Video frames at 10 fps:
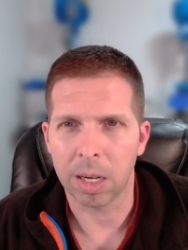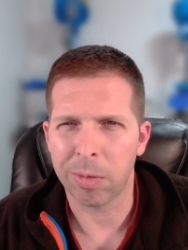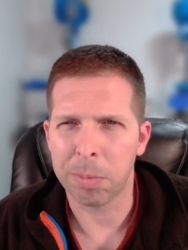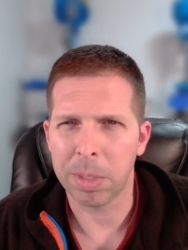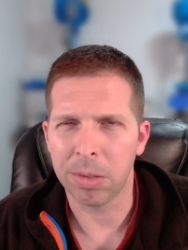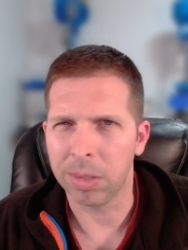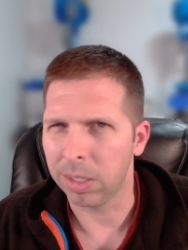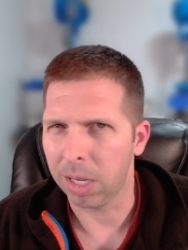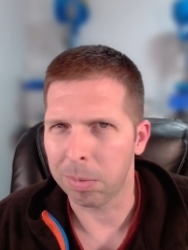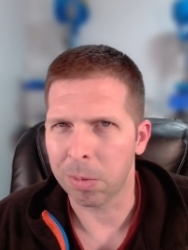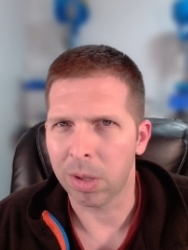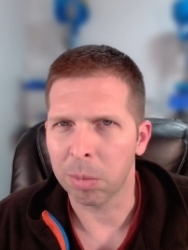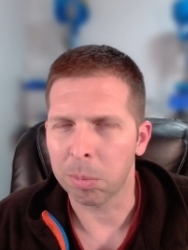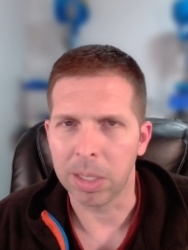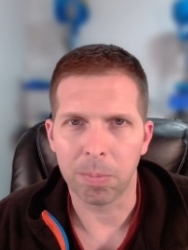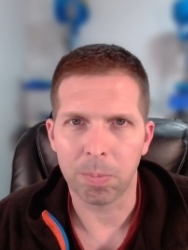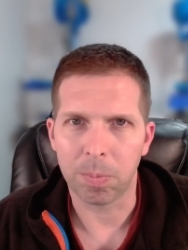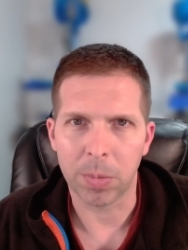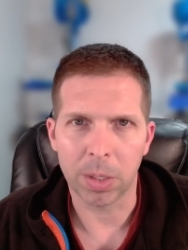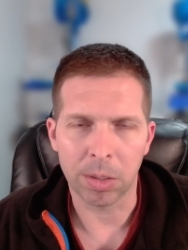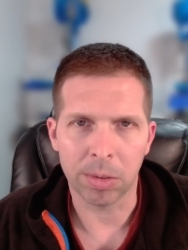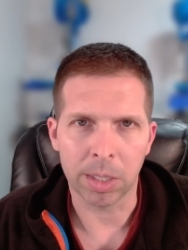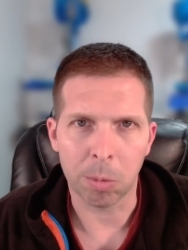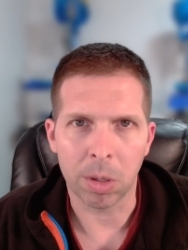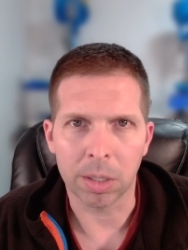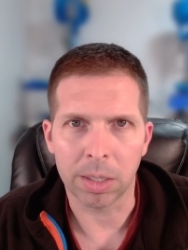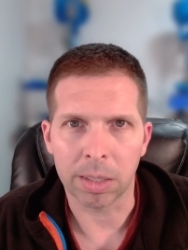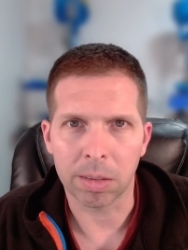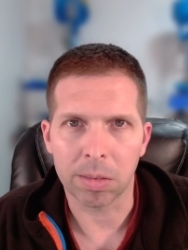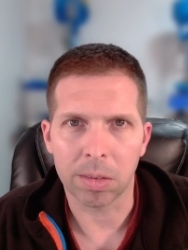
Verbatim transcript: I'm going to be using NAMI wallet, but you can use any wallet that